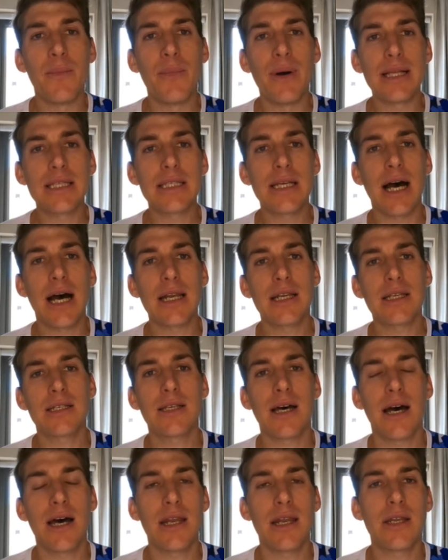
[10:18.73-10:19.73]
but I
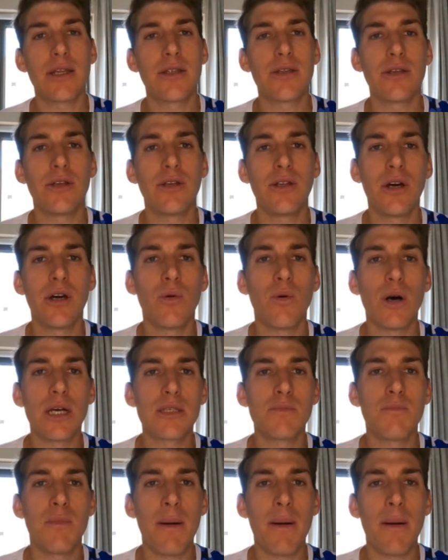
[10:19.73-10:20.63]
decided, you know what,